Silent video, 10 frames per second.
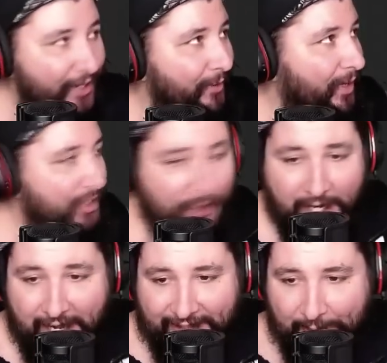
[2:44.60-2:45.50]
So you want to
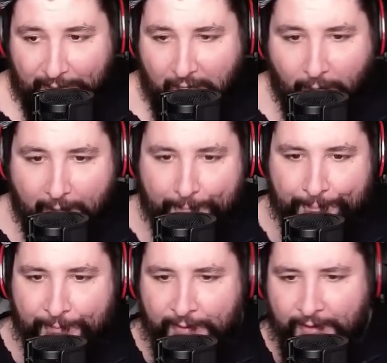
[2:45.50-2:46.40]
try not to blow
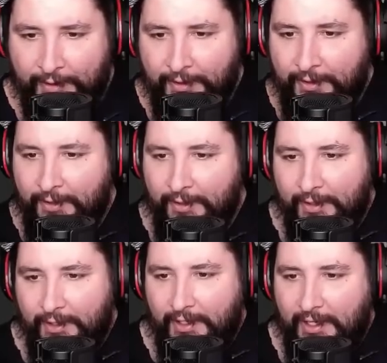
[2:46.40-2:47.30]
up.
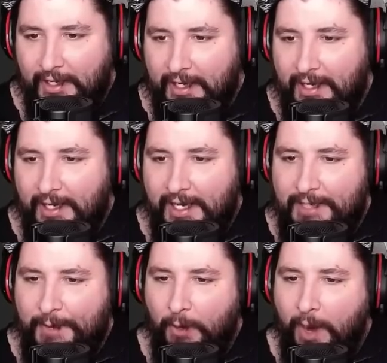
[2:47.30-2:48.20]

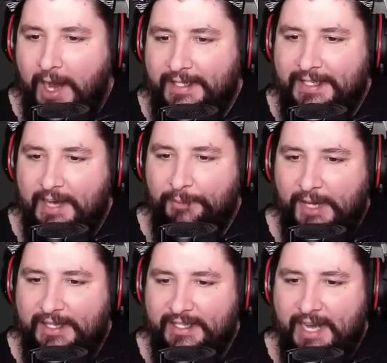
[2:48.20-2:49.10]
Uh, it's been a while since
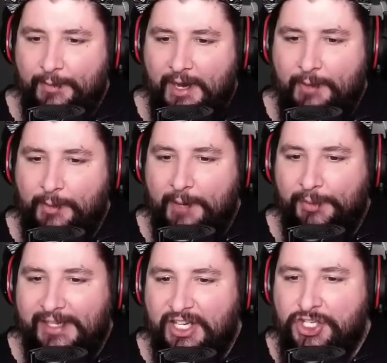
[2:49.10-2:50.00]
I played this game, but I
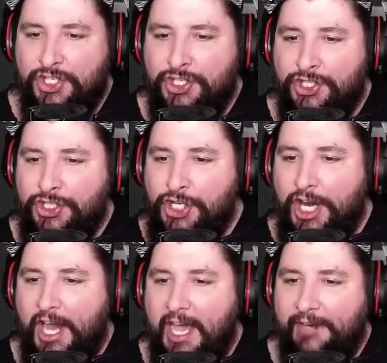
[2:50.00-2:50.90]
remember I played the
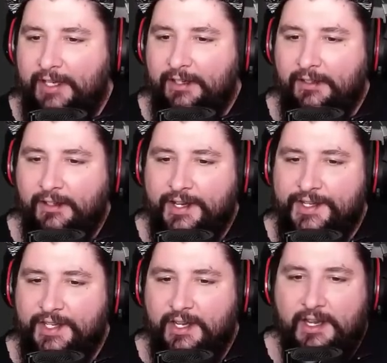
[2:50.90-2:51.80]
shit out of it
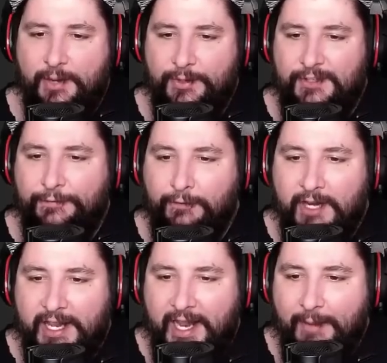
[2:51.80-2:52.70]
because uh, it was a
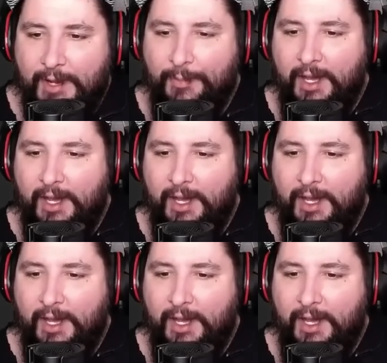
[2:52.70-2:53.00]
free game.